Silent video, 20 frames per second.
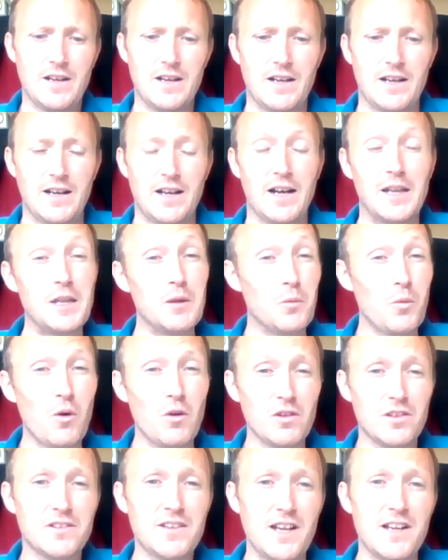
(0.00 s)
And the
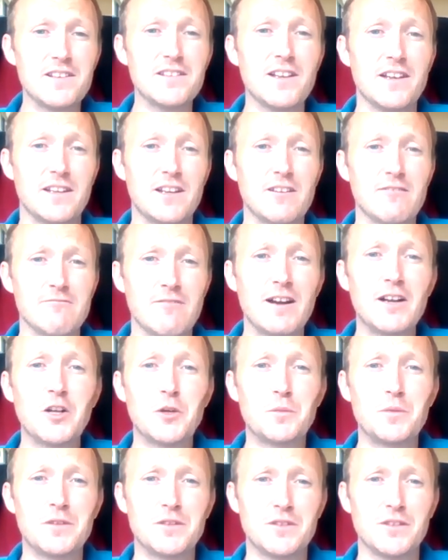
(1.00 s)
wall stays there now right
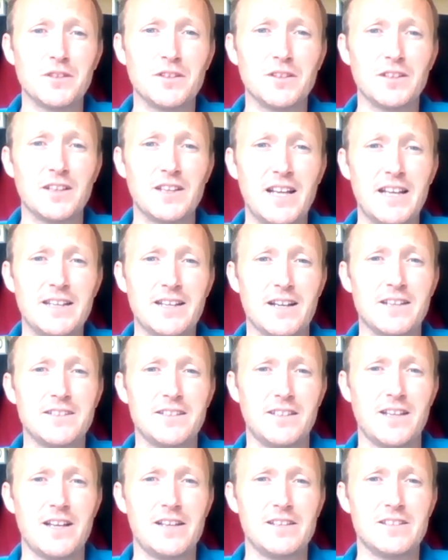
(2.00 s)
up until the late
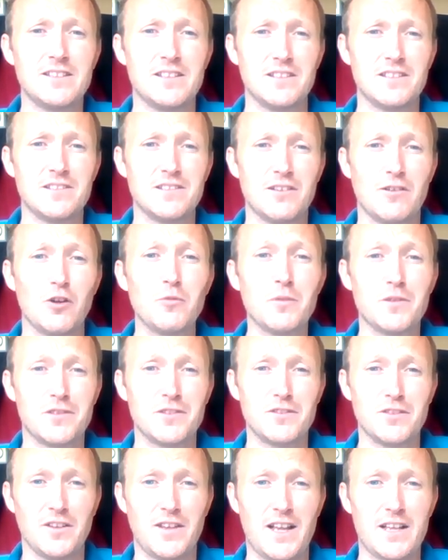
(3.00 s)
1980s, almost
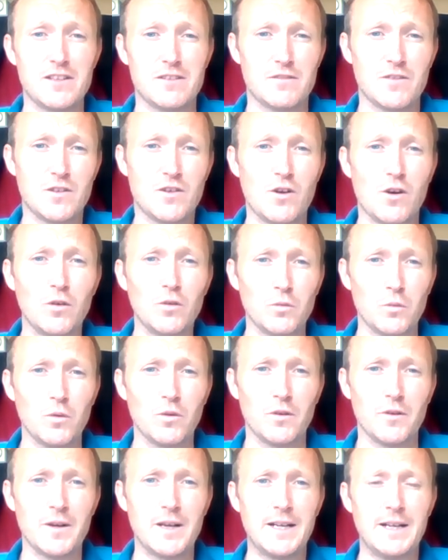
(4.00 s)
until the end of the Cold
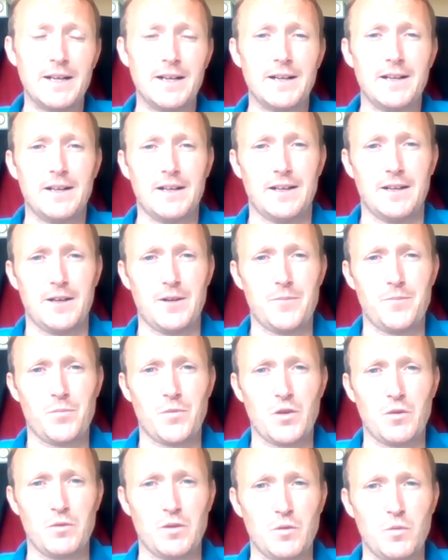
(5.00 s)
War,
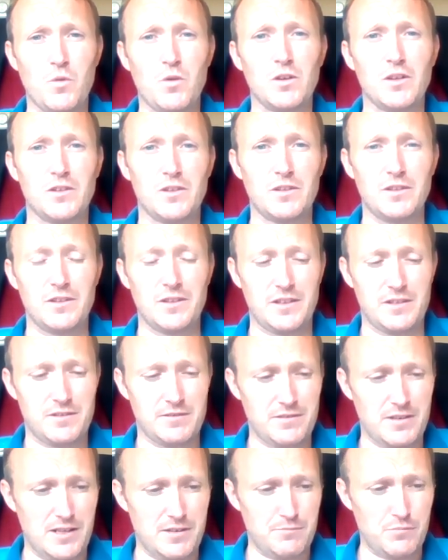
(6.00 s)
when the wall
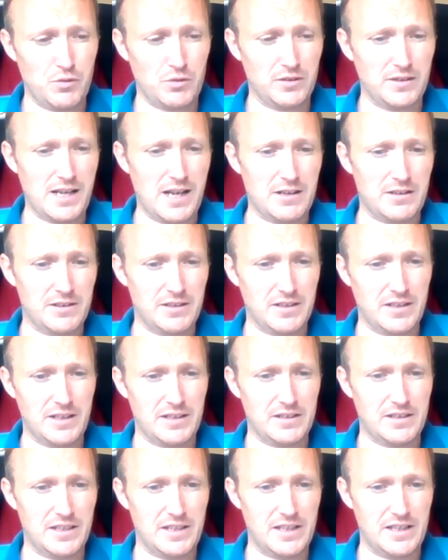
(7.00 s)
is pulled down
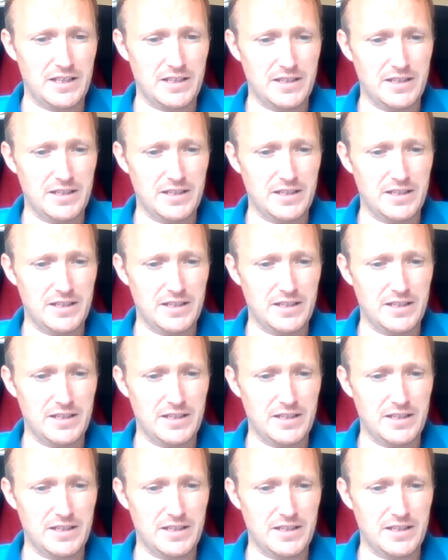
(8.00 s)
in the